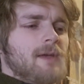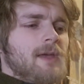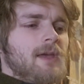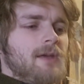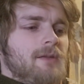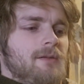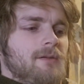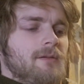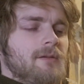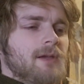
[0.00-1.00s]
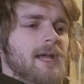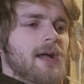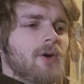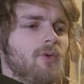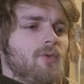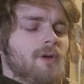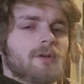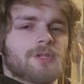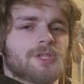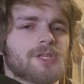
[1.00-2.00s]
and how
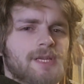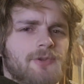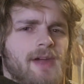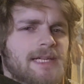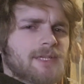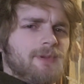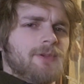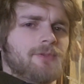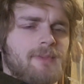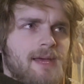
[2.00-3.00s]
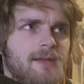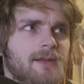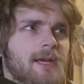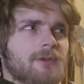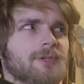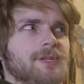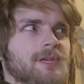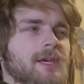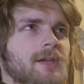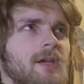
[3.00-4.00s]
she's interacting with other men, and how she's
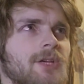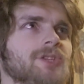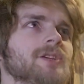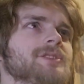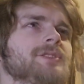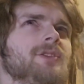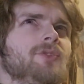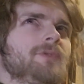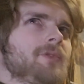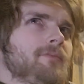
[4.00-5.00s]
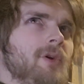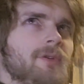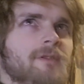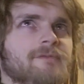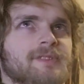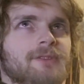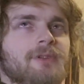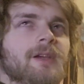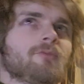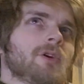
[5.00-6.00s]
like she doesn't know their motives, and they're
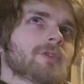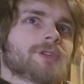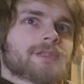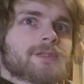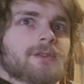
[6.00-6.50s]
like, well, she's